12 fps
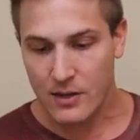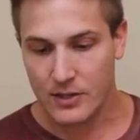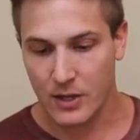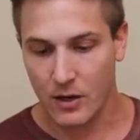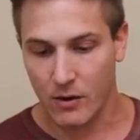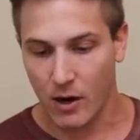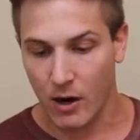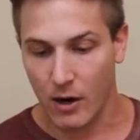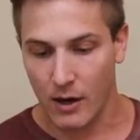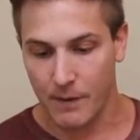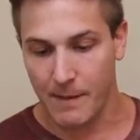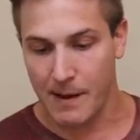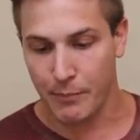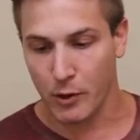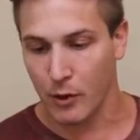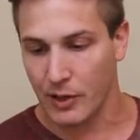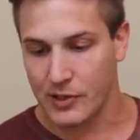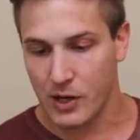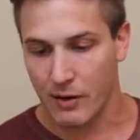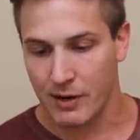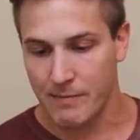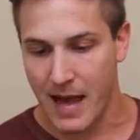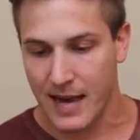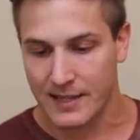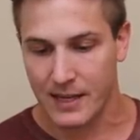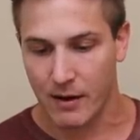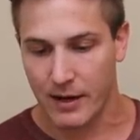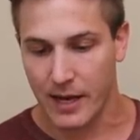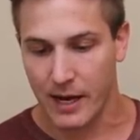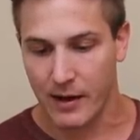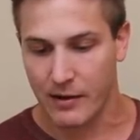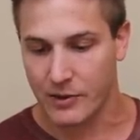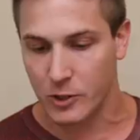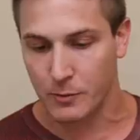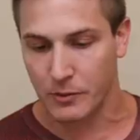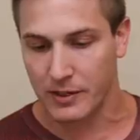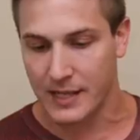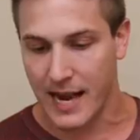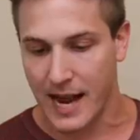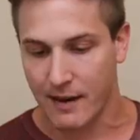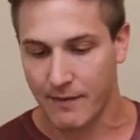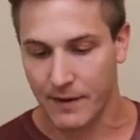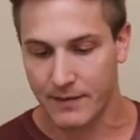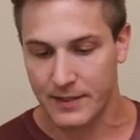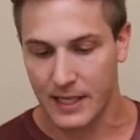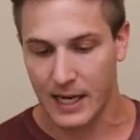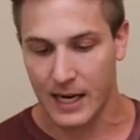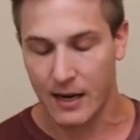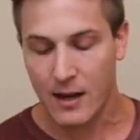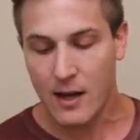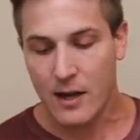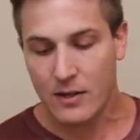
So all my Broly's already maxed out here, Super Attack 15.